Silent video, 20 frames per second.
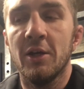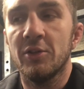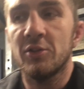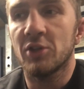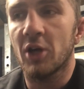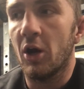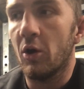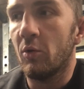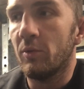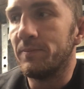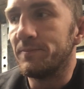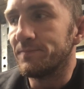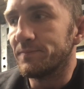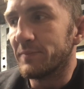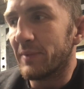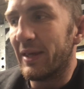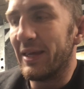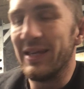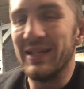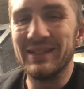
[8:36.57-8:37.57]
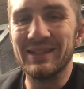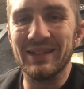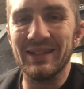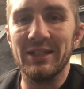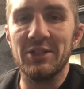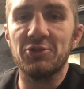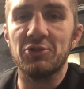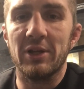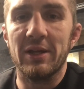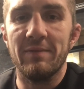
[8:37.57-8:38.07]
So he's
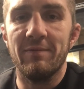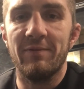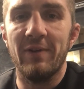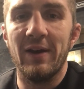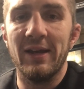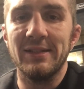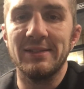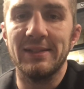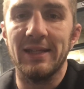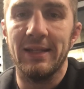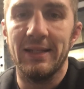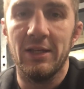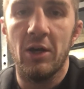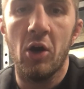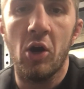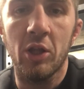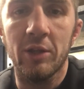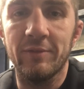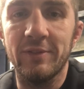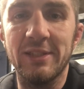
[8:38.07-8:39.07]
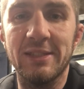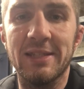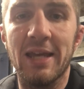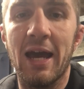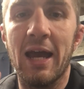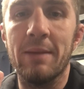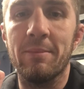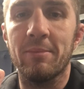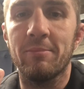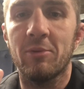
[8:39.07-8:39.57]
literally investing all of his
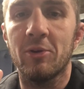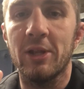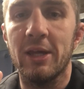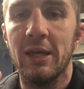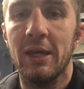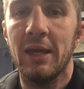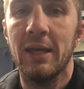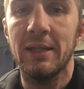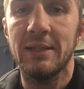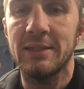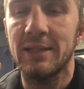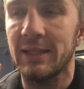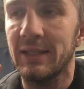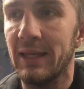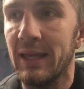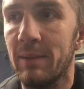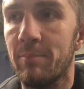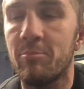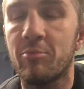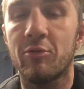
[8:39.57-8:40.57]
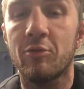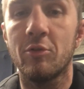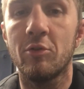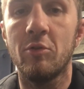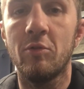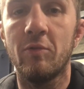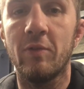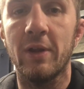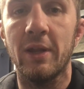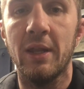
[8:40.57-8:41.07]
time and money into
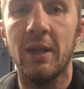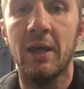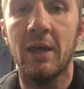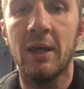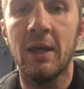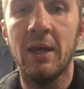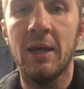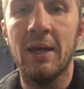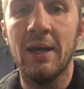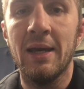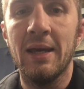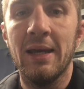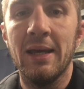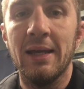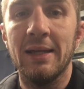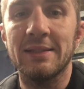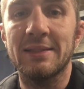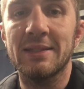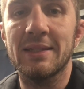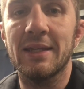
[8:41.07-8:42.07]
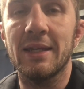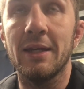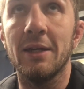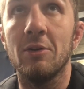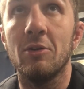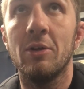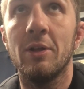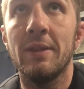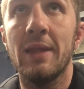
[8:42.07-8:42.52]
improving his skill.